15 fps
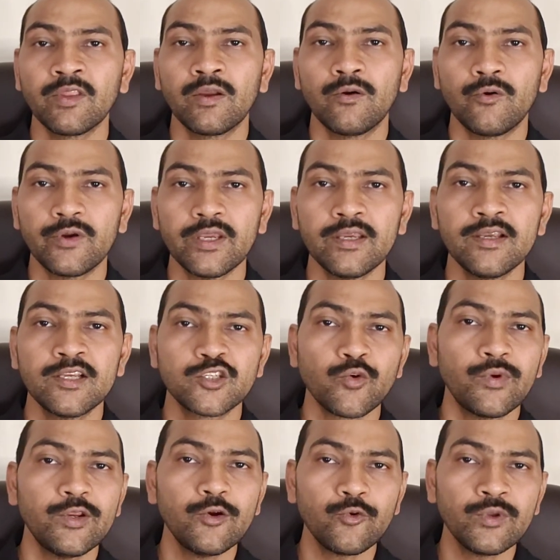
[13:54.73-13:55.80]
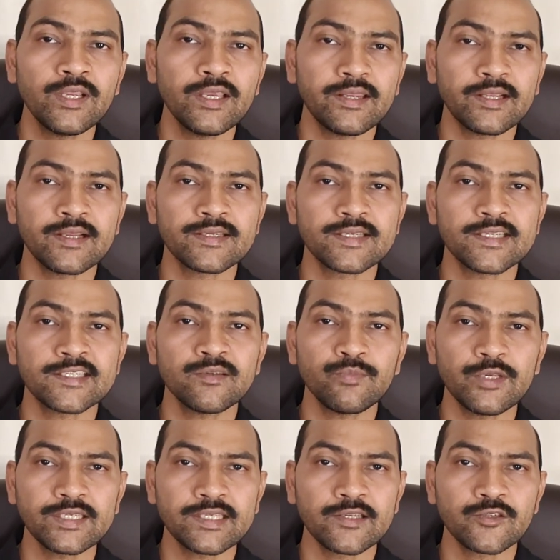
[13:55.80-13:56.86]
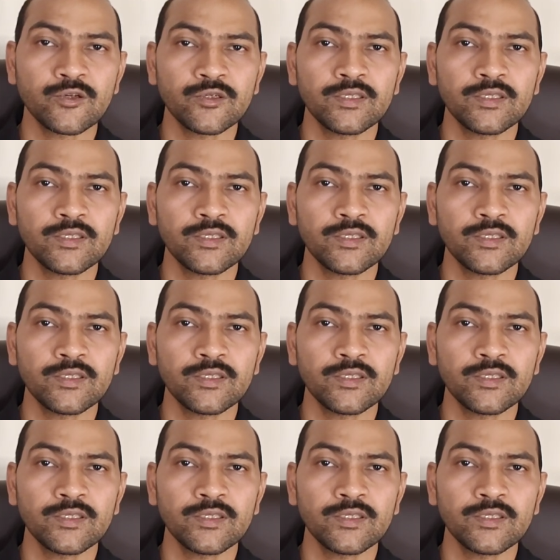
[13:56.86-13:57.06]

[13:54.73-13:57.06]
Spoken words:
Okay, so when you're doing a reconciliation, please ensure